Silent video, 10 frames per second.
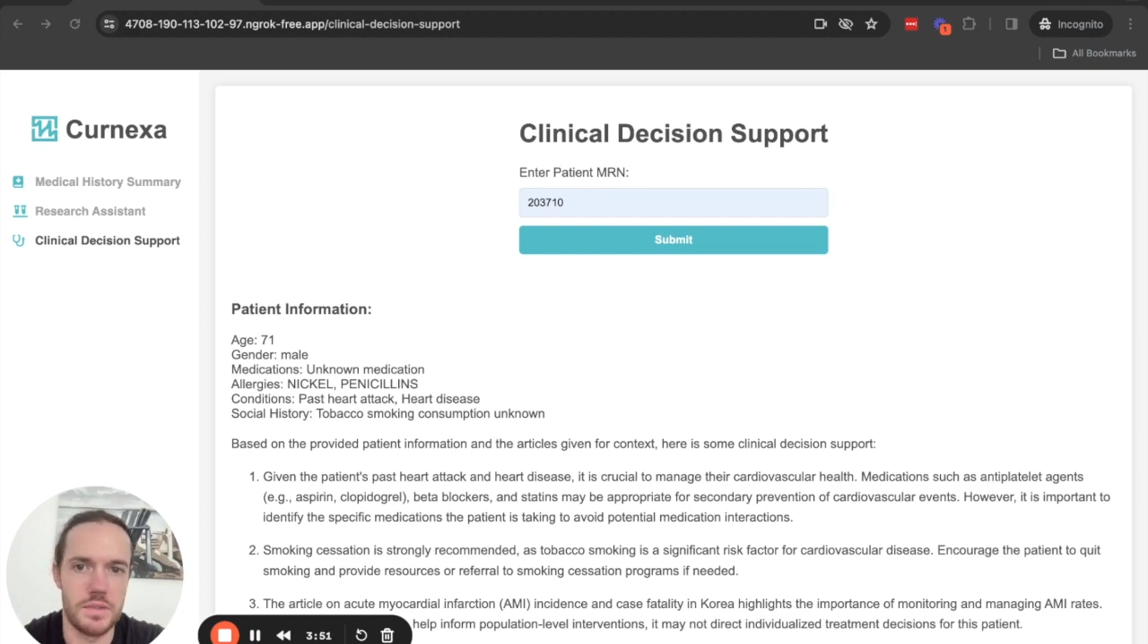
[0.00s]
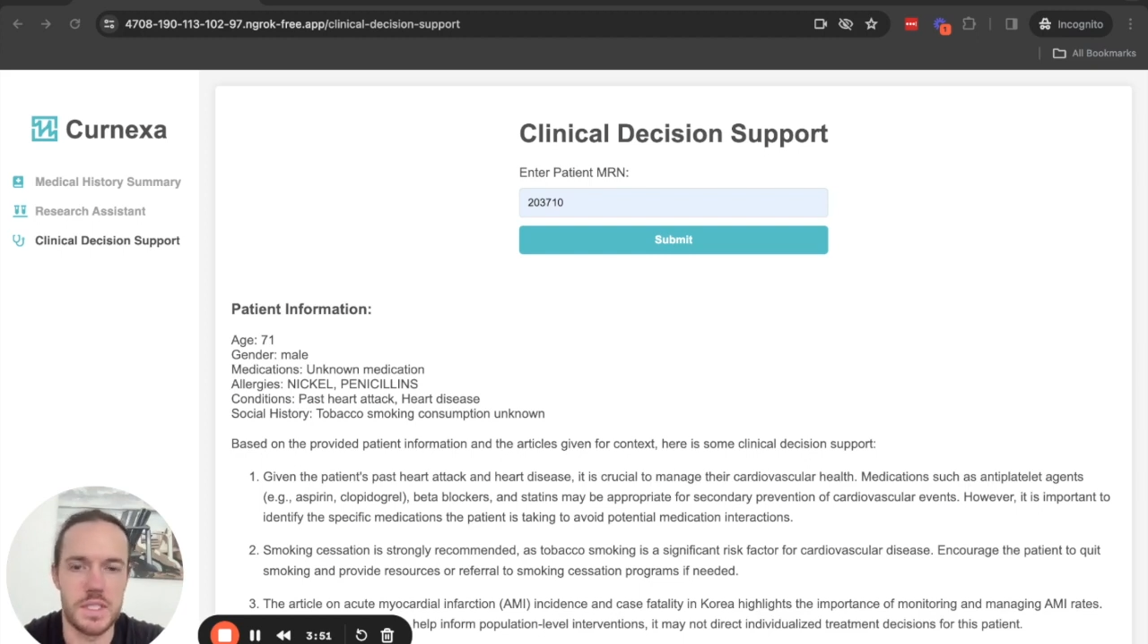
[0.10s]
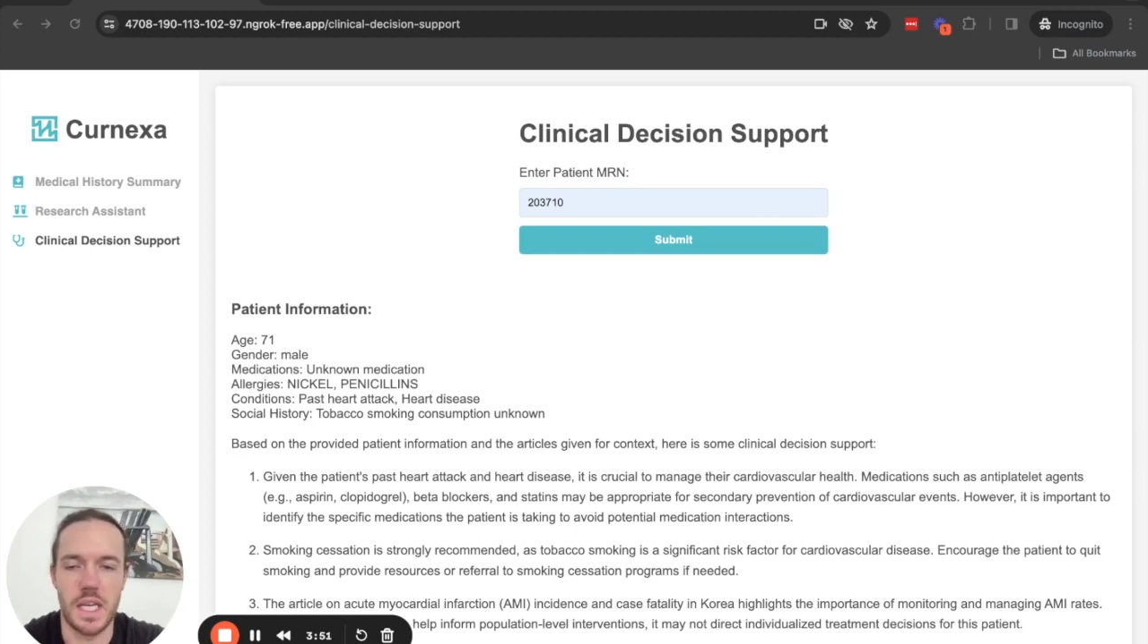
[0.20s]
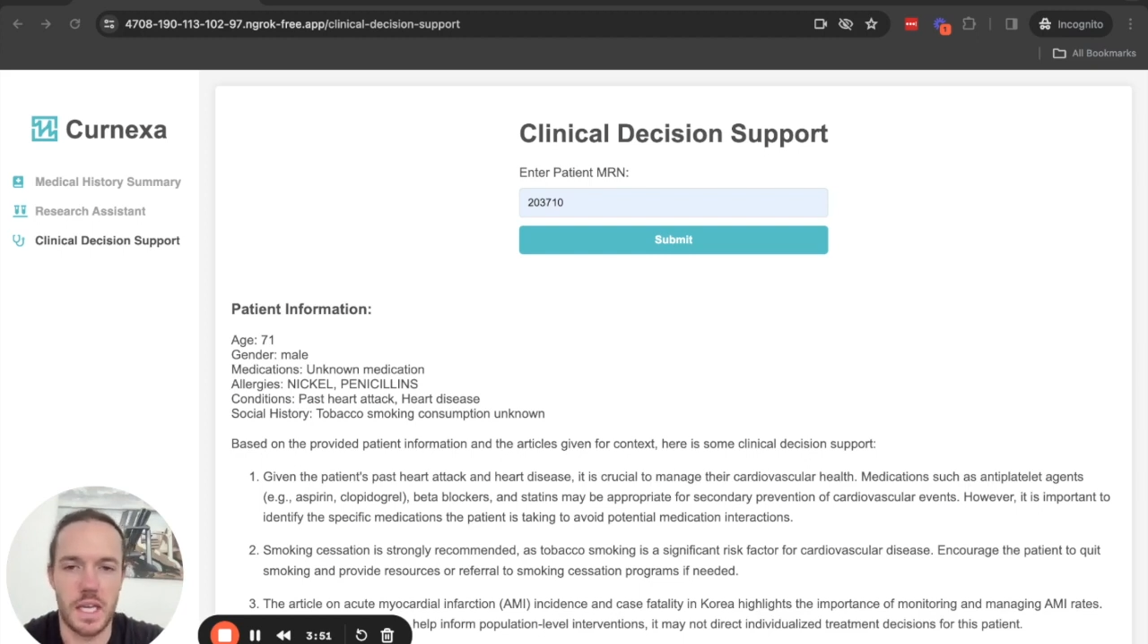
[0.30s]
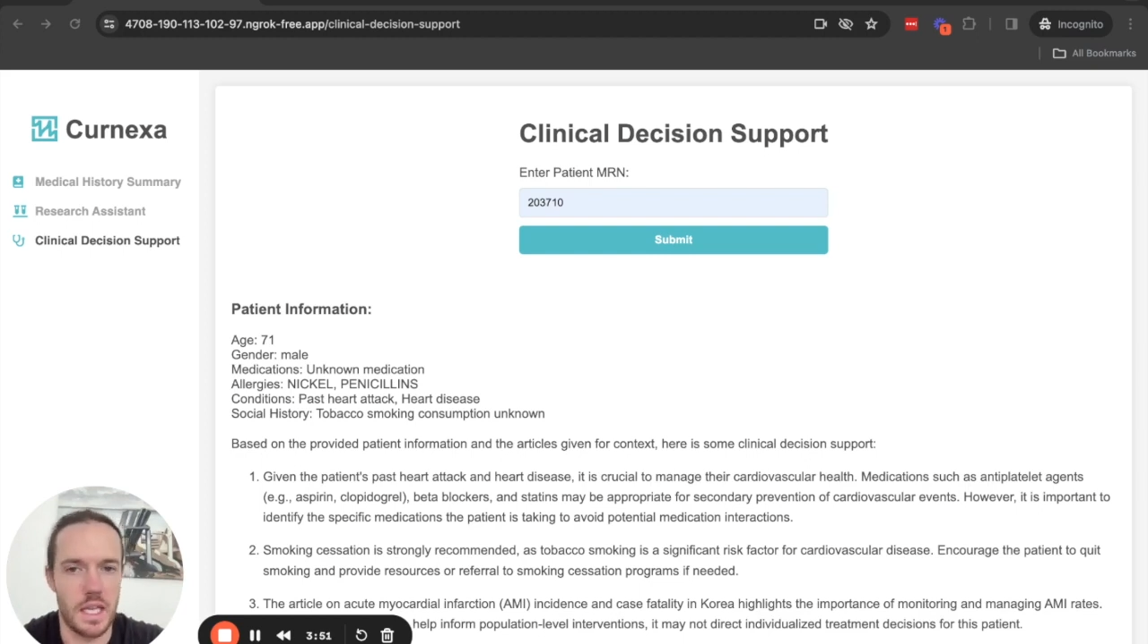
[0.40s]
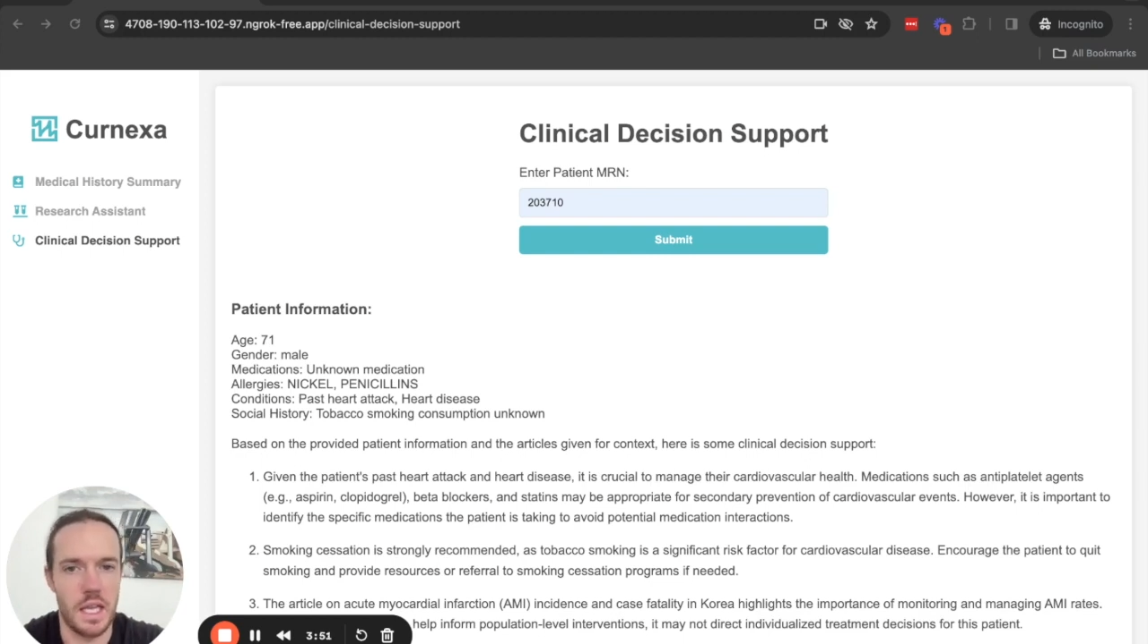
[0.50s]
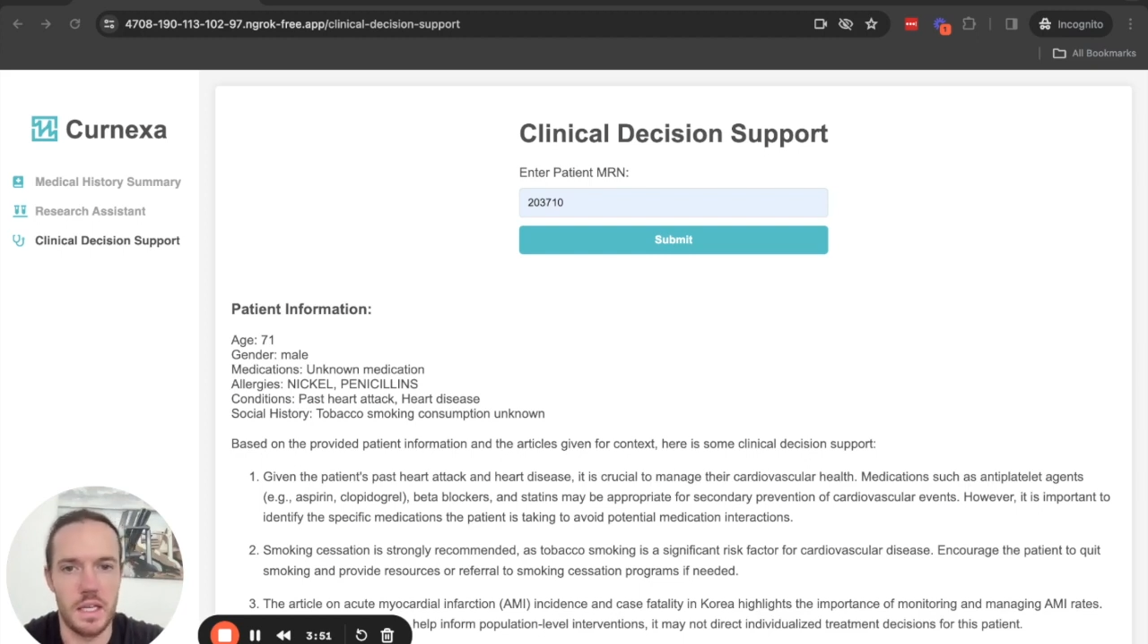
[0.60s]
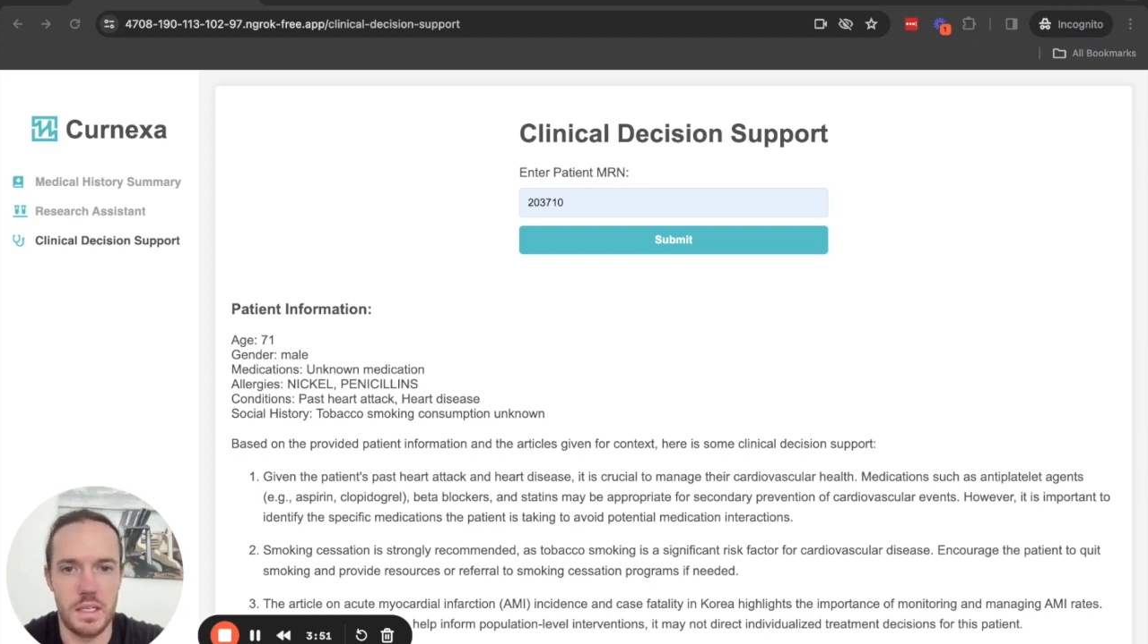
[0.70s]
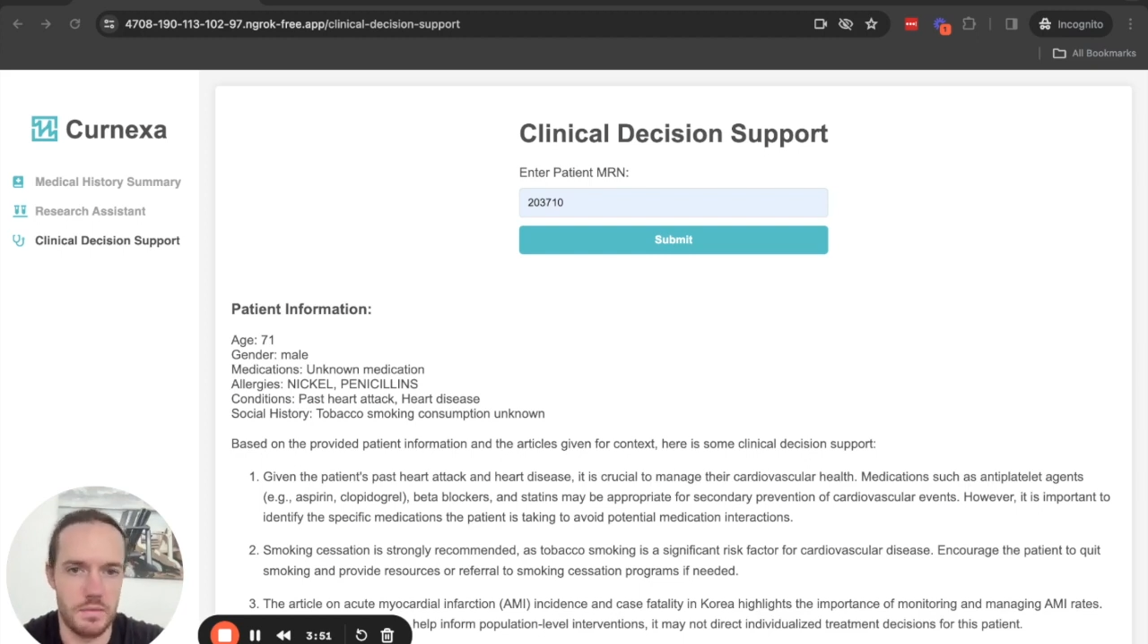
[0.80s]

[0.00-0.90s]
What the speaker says: secondhand